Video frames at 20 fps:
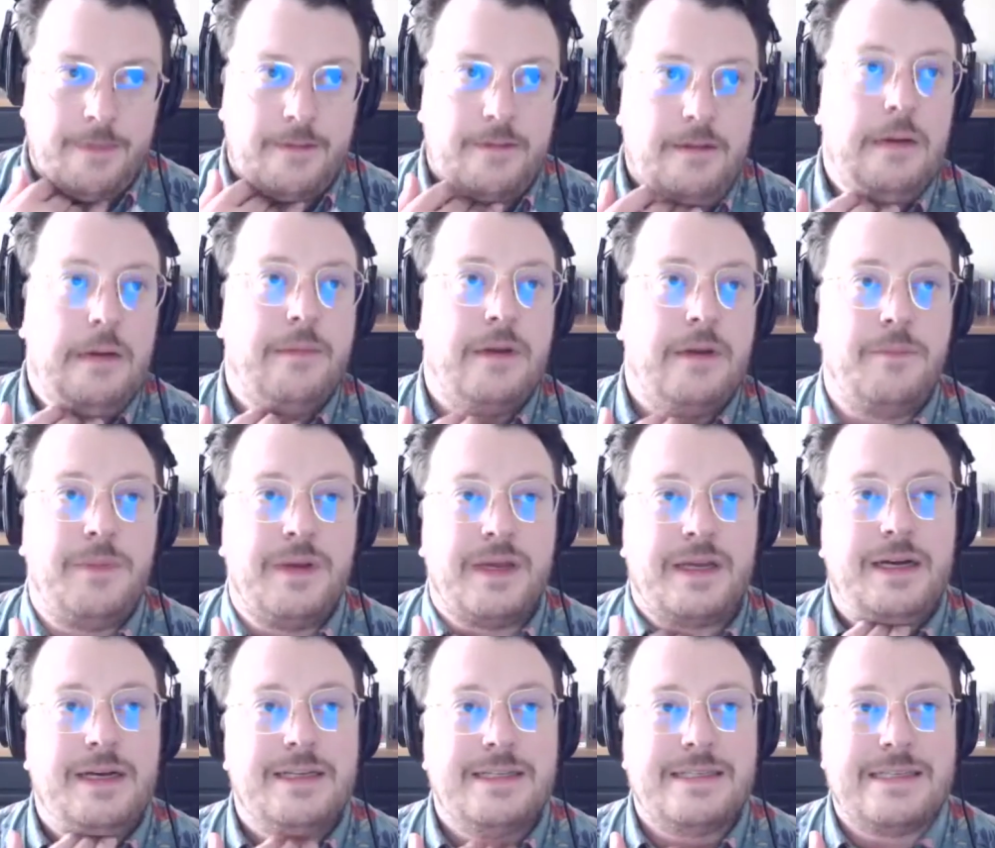I mean,
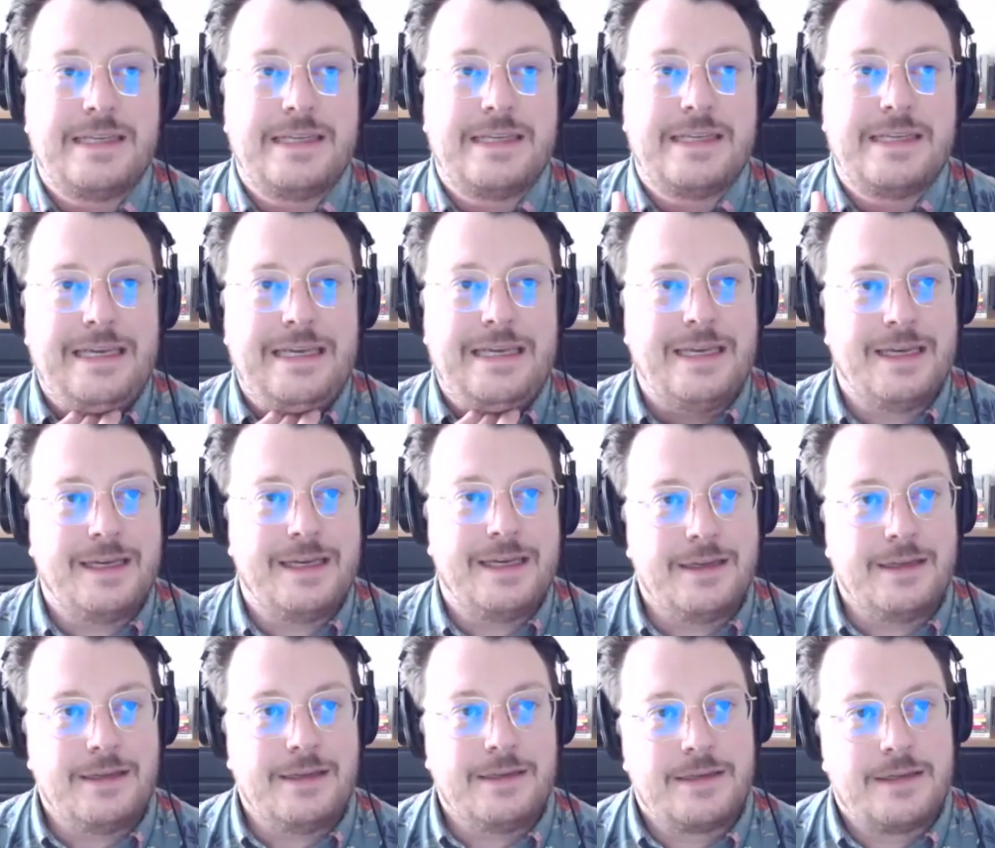because he
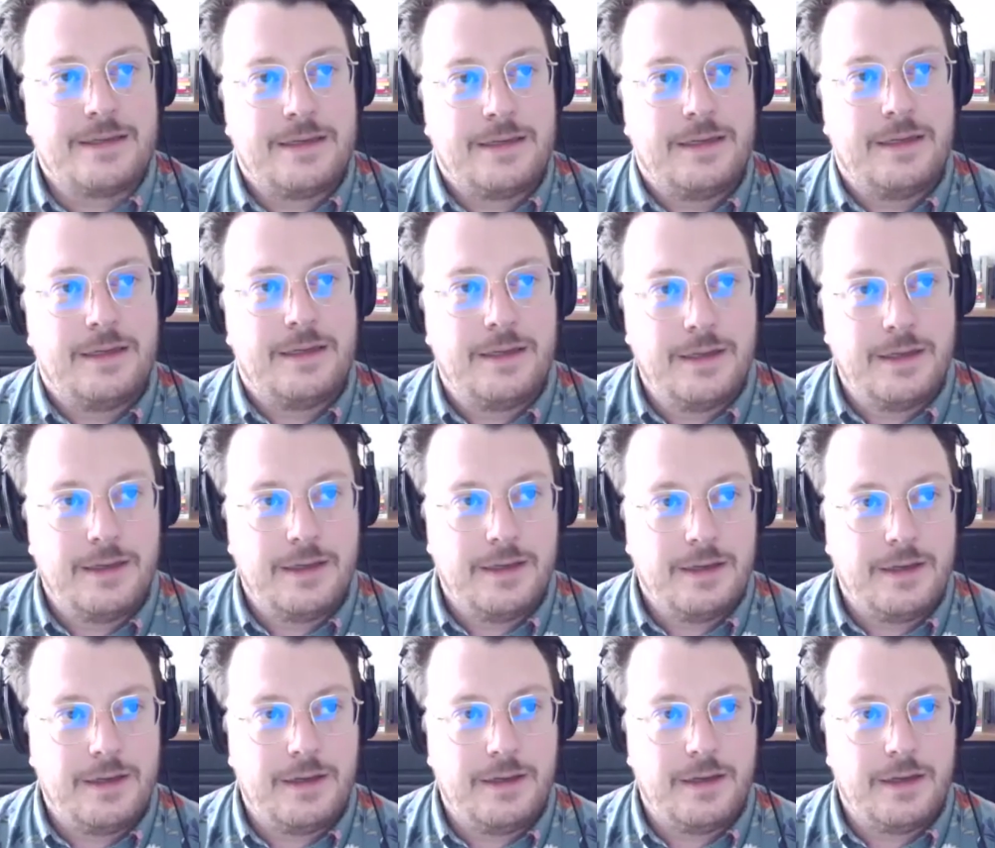is,
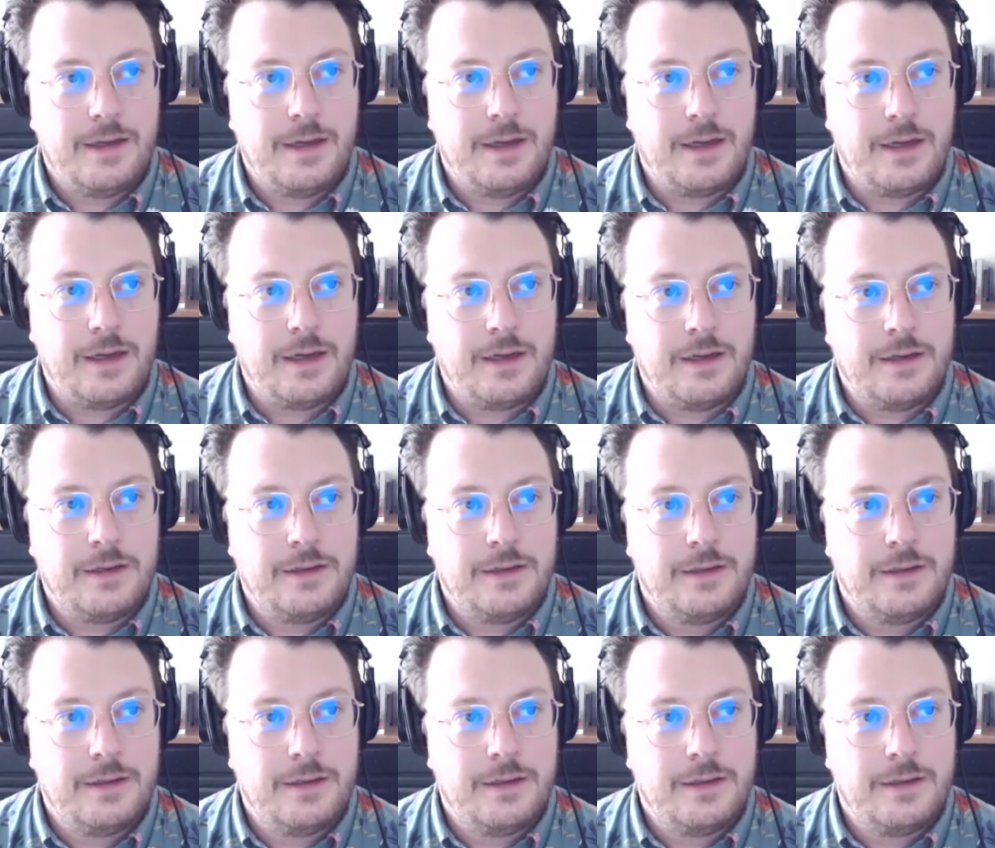uh,